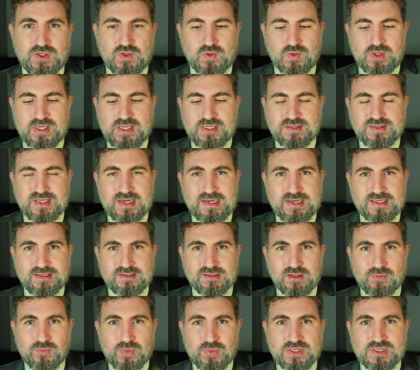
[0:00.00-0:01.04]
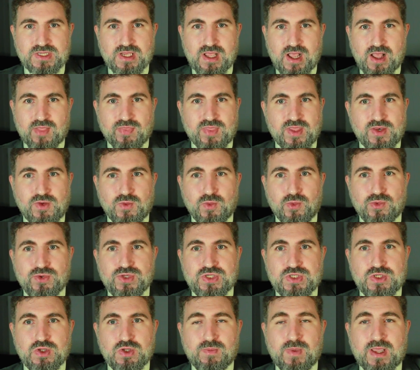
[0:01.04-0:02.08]
You eat a little bit, and then your
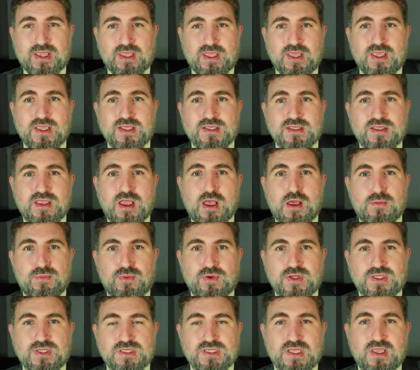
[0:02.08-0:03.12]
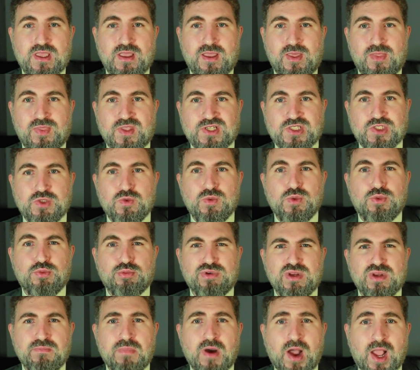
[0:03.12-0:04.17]
stomach interprets the
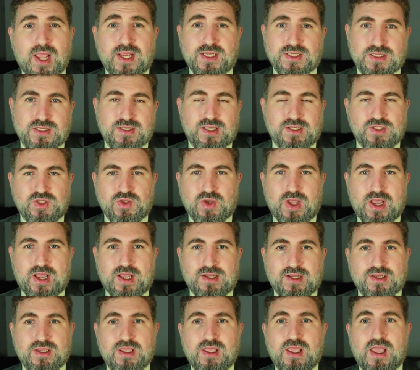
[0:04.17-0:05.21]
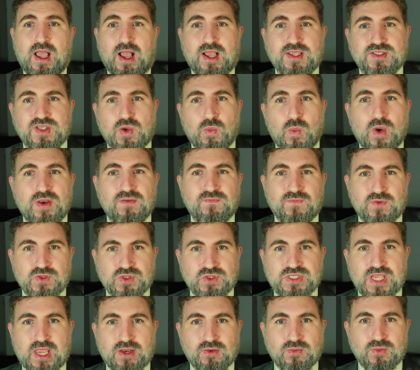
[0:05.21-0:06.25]
2-3 bites that you had as a
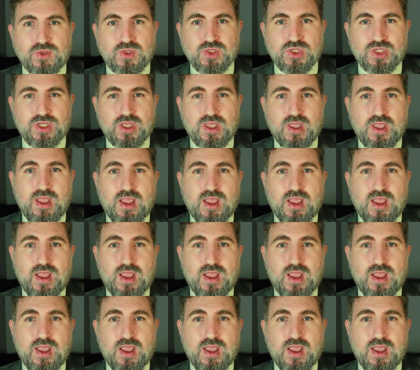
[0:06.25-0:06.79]
one-foot sandwich,